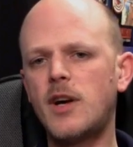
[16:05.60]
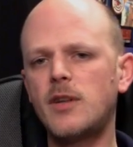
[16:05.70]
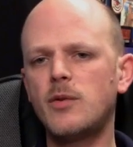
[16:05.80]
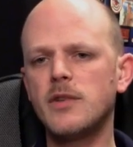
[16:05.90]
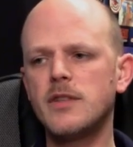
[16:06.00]
I
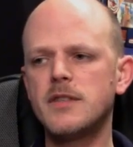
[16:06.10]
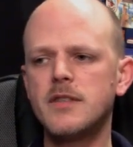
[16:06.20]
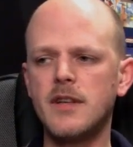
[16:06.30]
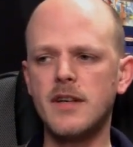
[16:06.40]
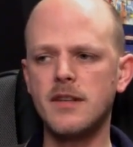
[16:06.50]

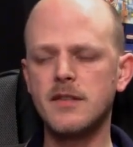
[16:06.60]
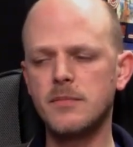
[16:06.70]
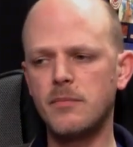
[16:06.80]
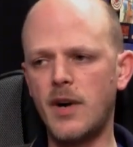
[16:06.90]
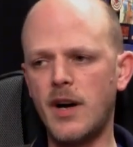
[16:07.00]
noticed that
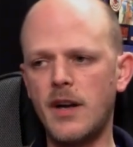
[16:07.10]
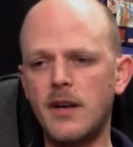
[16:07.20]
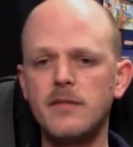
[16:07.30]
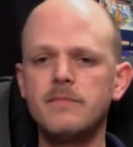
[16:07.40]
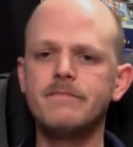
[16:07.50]

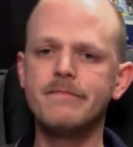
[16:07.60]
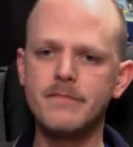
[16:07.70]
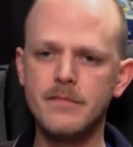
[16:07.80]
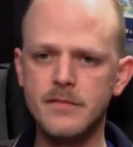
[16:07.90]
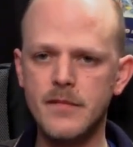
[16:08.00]
my,
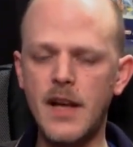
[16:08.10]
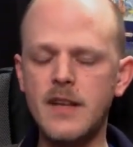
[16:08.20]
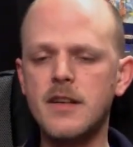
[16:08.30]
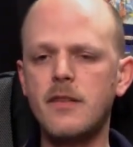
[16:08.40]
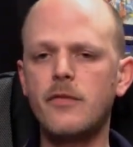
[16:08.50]

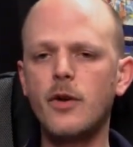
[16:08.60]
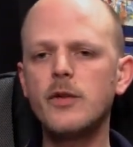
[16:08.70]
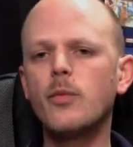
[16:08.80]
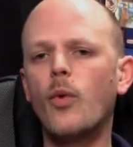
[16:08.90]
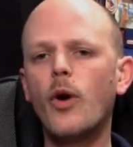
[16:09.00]
as I
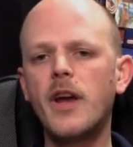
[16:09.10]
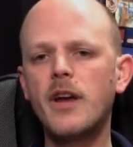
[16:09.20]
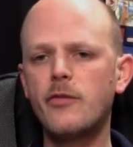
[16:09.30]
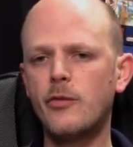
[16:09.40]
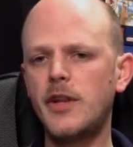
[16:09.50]
thought,
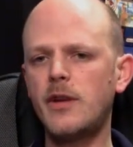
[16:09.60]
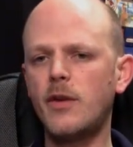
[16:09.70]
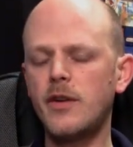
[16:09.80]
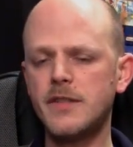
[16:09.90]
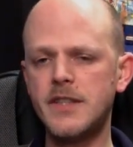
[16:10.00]
working
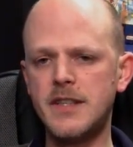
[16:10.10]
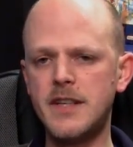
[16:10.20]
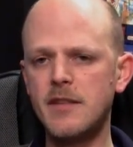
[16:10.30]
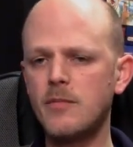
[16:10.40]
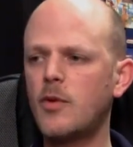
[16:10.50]
3DO
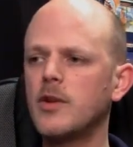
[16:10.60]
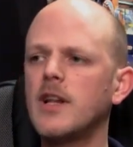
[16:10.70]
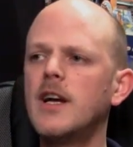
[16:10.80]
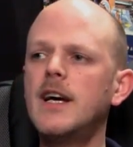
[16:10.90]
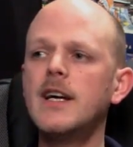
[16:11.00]
FC10
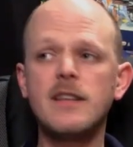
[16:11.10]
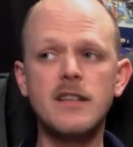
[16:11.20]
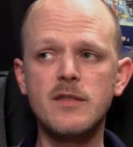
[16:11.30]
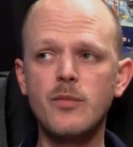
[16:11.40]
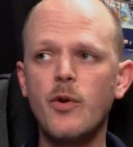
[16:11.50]
model
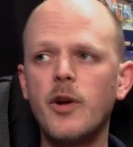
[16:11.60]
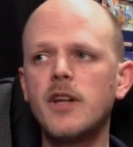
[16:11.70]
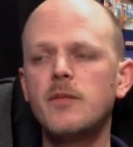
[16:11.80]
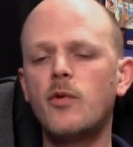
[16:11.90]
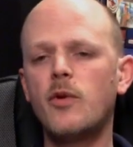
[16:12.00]
doesn't work
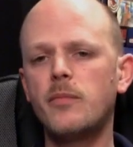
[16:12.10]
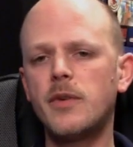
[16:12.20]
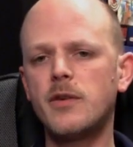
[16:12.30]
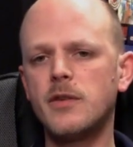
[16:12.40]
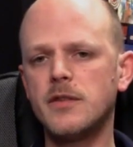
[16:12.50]
anymore
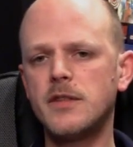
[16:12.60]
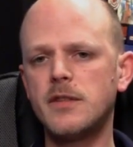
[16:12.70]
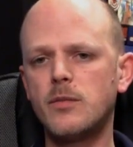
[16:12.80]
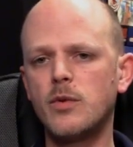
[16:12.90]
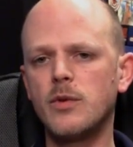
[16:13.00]
because
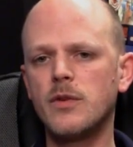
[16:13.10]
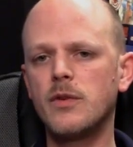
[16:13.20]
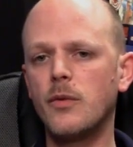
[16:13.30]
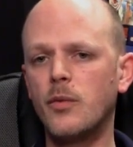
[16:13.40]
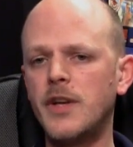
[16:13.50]
it
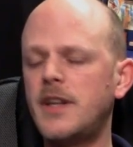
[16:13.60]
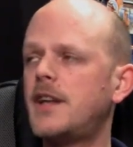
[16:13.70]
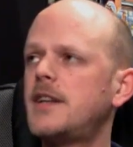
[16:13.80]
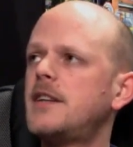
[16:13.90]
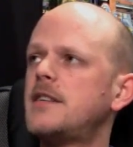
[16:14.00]
wouldn't read
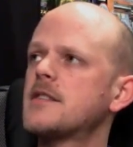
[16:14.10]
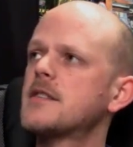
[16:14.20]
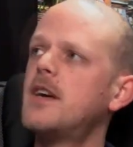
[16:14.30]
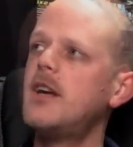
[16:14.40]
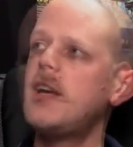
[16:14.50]
any
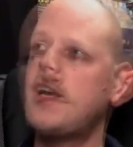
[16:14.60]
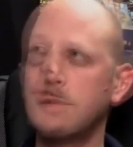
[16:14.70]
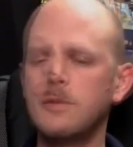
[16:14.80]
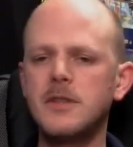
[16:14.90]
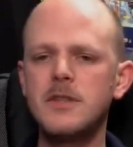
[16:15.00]
discs.
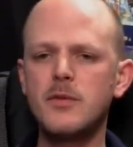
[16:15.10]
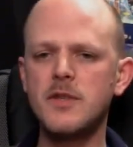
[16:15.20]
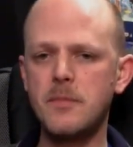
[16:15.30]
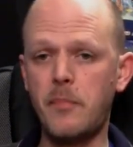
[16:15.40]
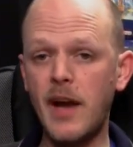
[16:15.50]
So this
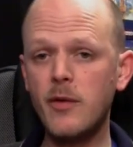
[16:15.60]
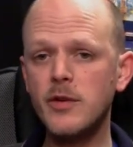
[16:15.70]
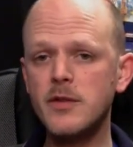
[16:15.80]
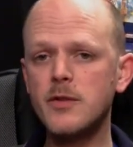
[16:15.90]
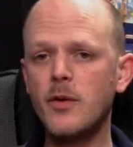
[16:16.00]
was the
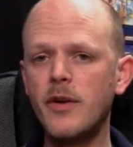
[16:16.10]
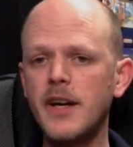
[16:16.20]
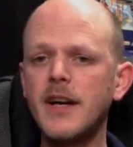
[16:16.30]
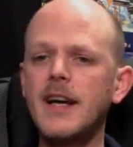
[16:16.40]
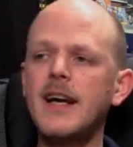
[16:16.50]
background story.